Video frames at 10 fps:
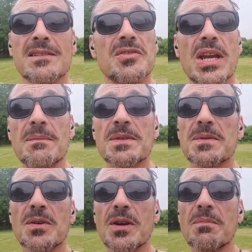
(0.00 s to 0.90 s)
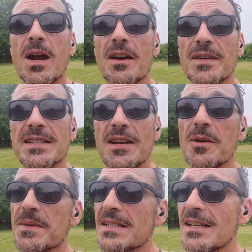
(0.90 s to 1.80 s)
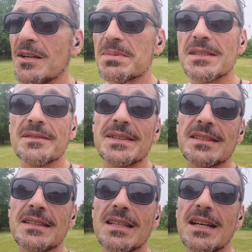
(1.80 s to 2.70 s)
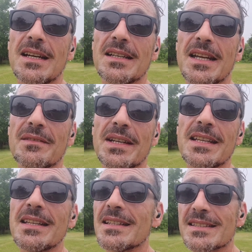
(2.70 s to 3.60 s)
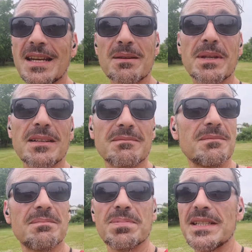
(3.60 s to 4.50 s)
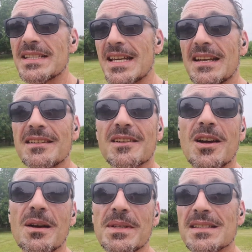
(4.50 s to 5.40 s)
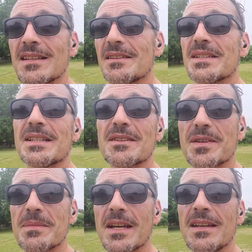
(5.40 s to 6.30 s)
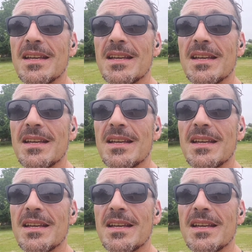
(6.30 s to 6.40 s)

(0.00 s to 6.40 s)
James from Soaring Profits. I hope this helped. And if it, you have anything to say about it, please add in the comments. I'd love to hear from you.